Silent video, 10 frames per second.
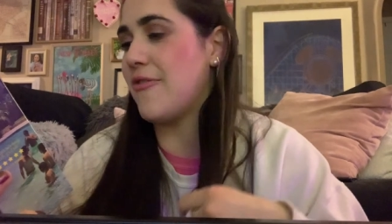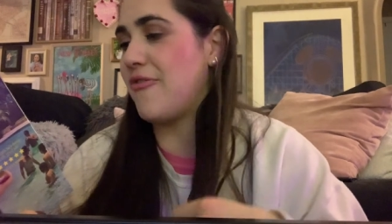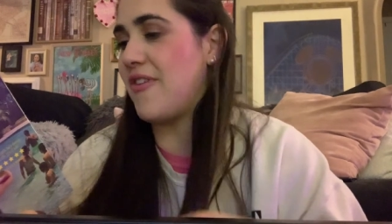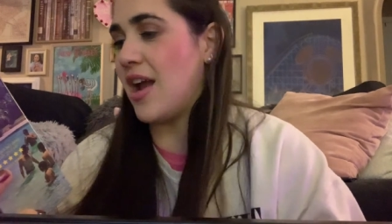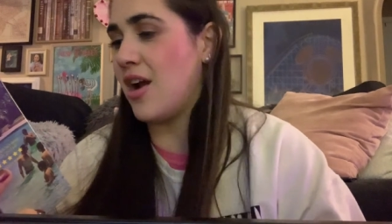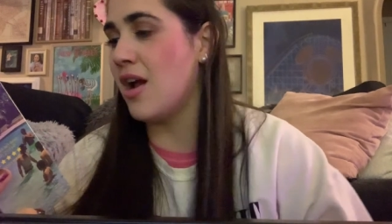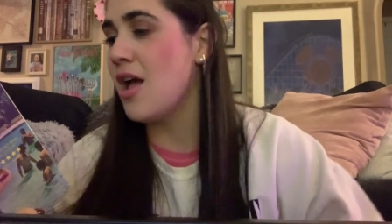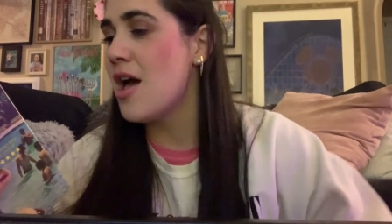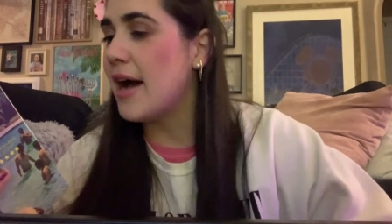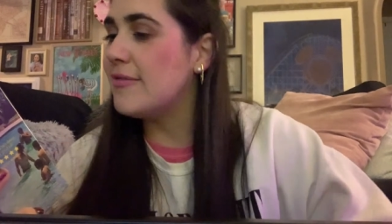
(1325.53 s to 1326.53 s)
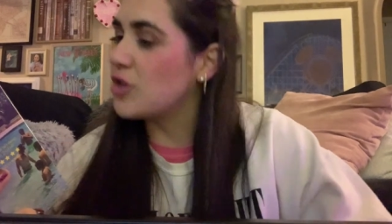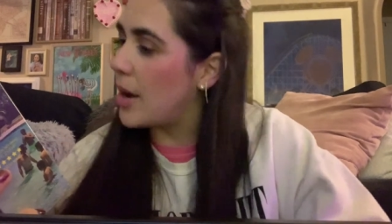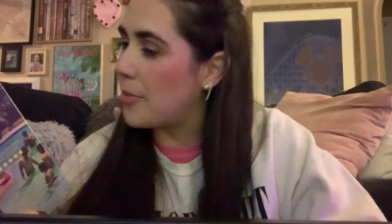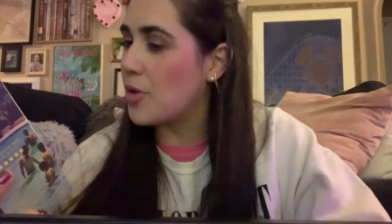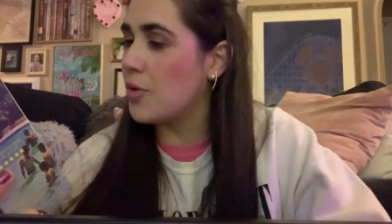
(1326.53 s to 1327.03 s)
affair of
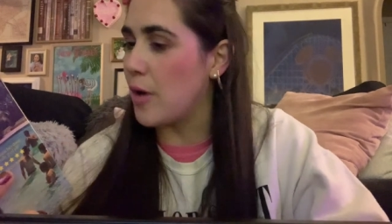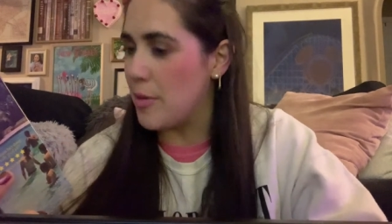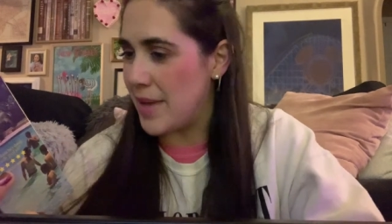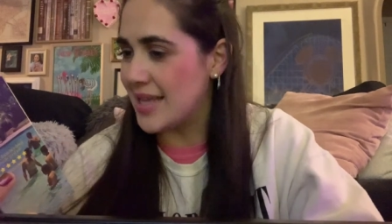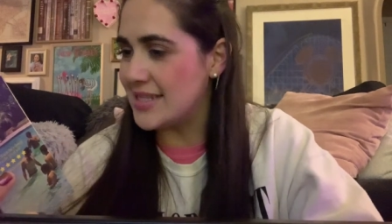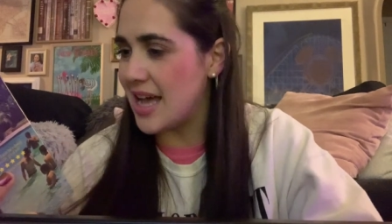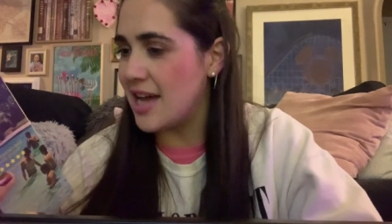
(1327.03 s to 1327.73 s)
tropical romance,